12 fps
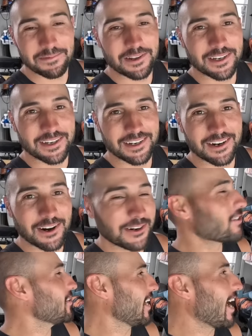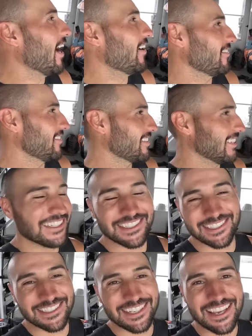To hunker down
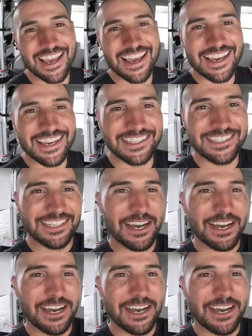because it's